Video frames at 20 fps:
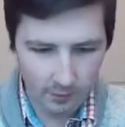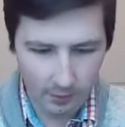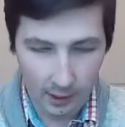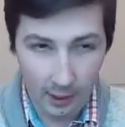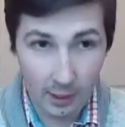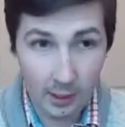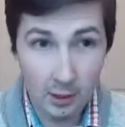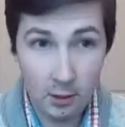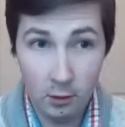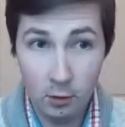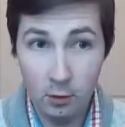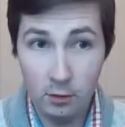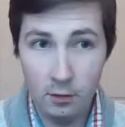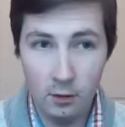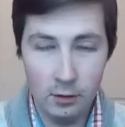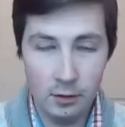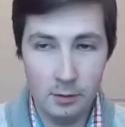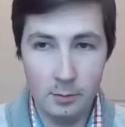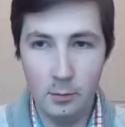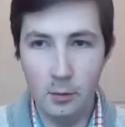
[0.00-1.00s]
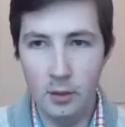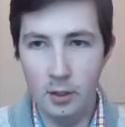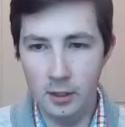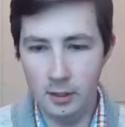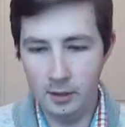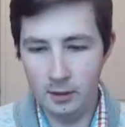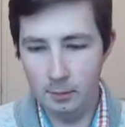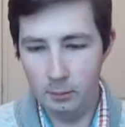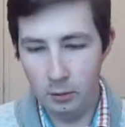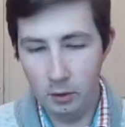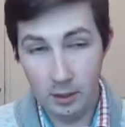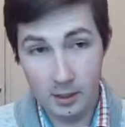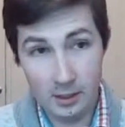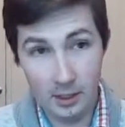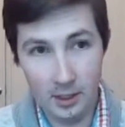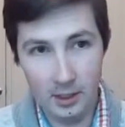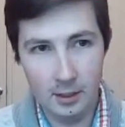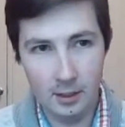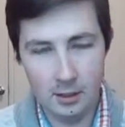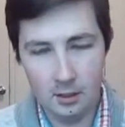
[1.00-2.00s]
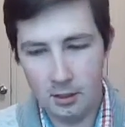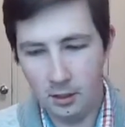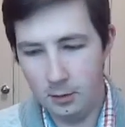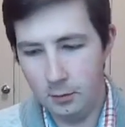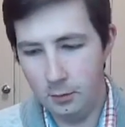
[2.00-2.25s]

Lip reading: in-universe books in the Star